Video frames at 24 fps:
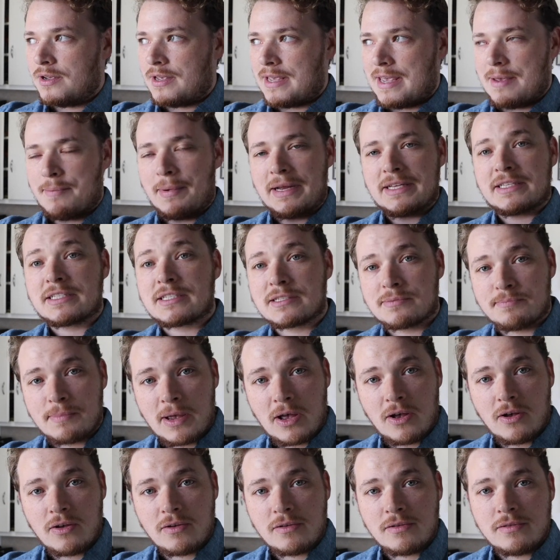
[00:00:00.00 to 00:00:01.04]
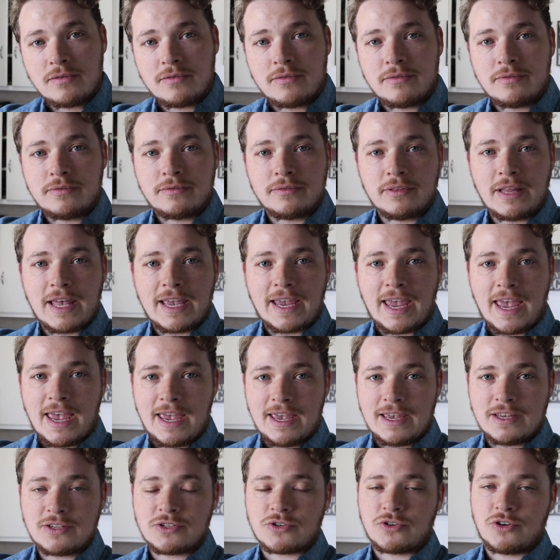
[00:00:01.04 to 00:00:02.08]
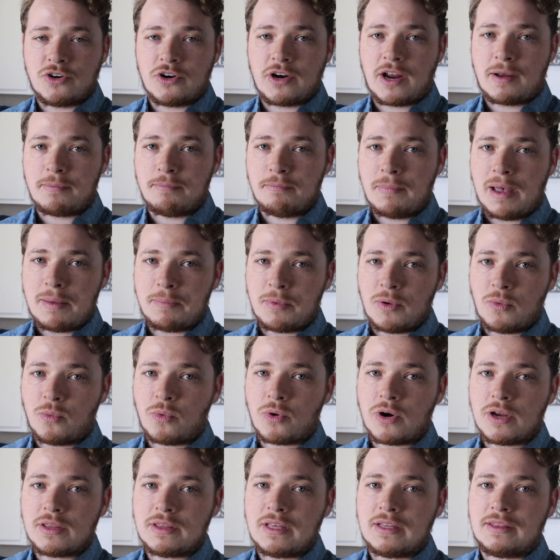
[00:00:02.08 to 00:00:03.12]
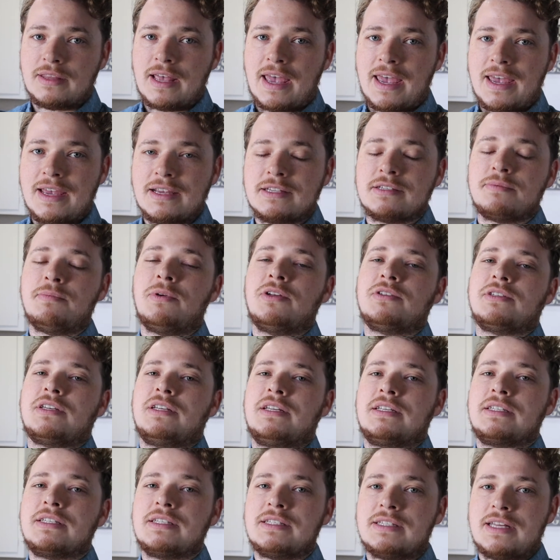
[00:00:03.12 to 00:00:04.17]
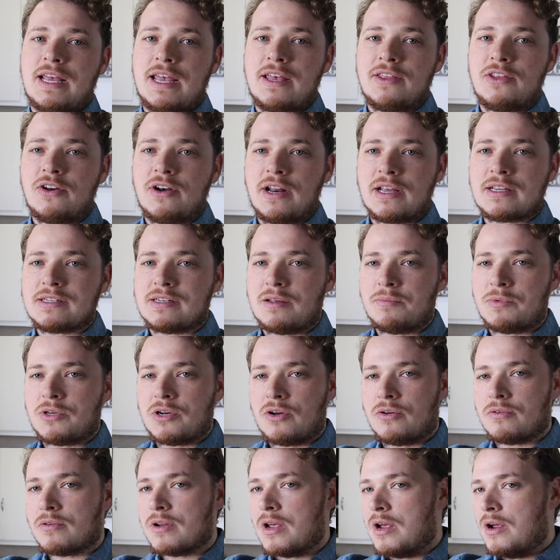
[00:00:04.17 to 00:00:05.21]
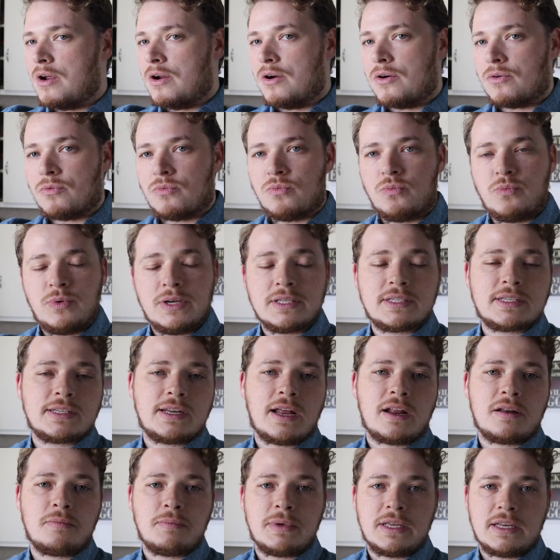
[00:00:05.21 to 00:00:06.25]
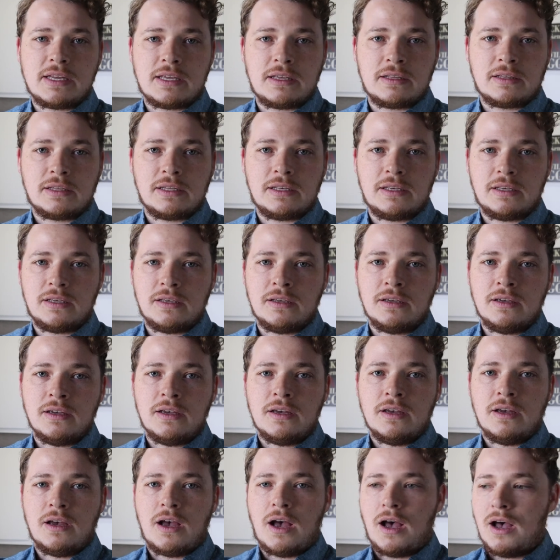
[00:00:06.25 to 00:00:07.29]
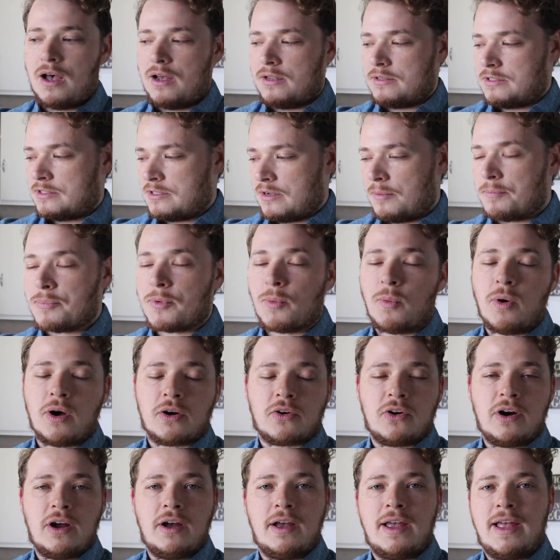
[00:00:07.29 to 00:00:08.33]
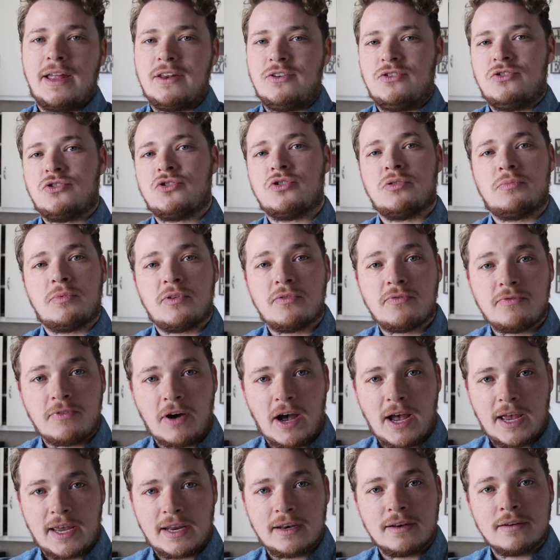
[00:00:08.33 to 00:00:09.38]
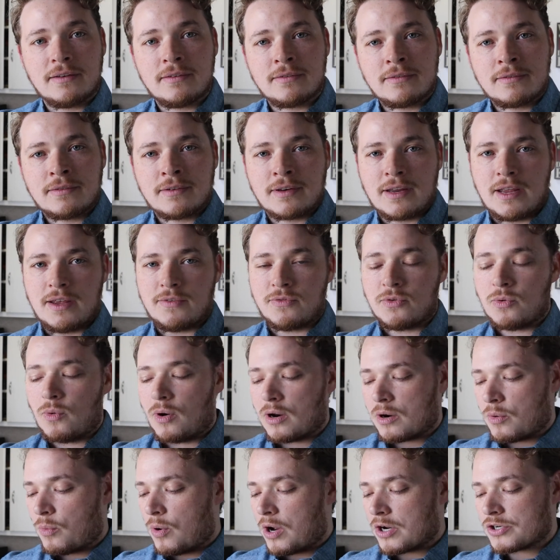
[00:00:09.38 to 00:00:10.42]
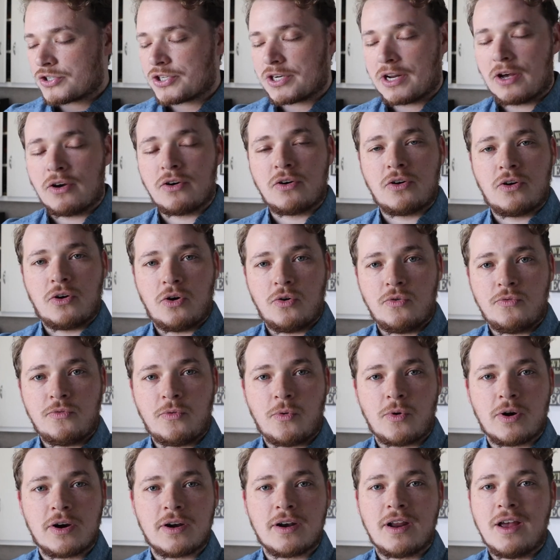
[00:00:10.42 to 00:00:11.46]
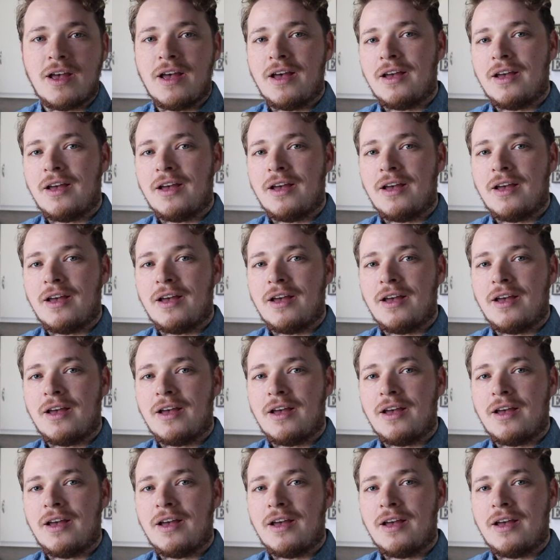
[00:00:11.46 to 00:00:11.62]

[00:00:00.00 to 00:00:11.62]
it might smell like eggs, or you might be worried that the egg smell is gonna stay in there next time you don't. Rinse it out immediately, dump the water out, and you should be fine. If you want to wash it out, go for it.